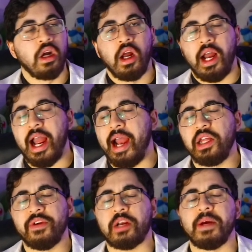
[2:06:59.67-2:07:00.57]
I highly
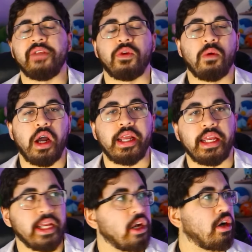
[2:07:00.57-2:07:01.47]
recommend, if you want to
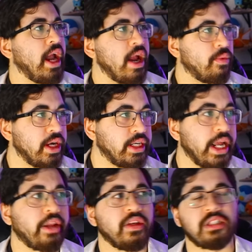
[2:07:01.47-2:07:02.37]
hear a
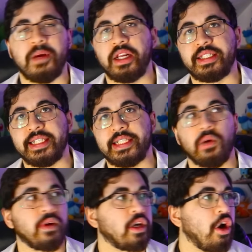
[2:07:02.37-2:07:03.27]
ridiculous amount of detail
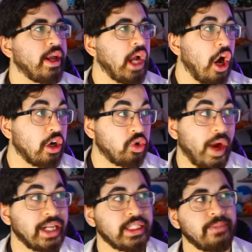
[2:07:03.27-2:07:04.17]
regarding our
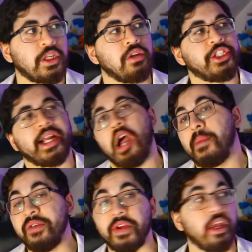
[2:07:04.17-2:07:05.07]
grass types, go check out my
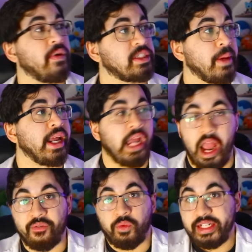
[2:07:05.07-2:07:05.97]
video explaining
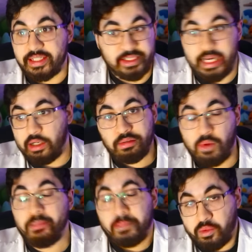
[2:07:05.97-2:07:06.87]
every single
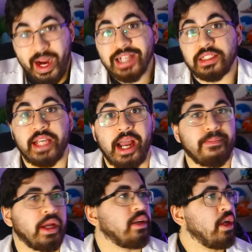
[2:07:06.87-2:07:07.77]
grass type
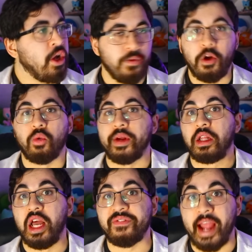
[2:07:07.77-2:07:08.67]
and their real
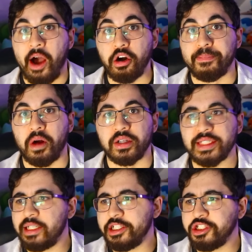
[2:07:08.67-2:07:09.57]
life counterparts, in
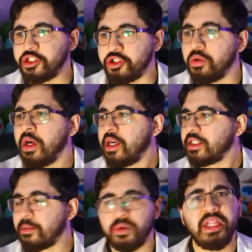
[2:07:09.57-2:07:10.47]
addition to
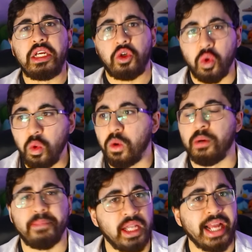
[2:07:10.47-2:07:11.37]
some really cool
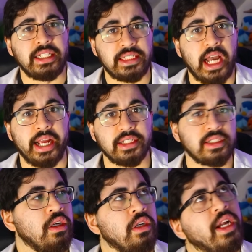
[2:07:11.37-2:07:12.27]
plant
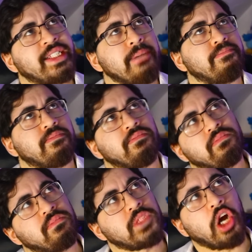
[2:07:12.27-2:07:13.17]
science. Except
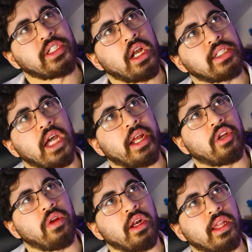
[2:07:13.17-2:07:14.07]
Kartana's not
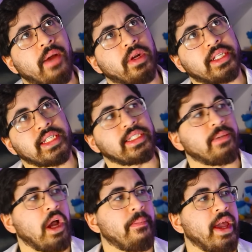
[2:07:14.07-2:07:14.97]
included in that one because I
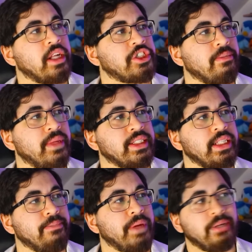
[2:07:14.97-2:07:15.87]
somehow managed to miss it,
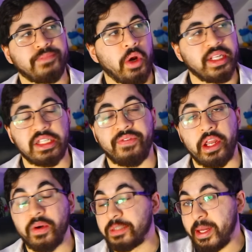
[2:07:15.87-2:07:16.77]
but there is a video
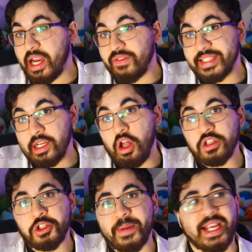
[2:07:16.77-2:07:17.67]
explaining every single
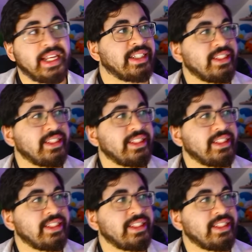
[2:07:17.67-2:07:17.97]
Ultra Beast!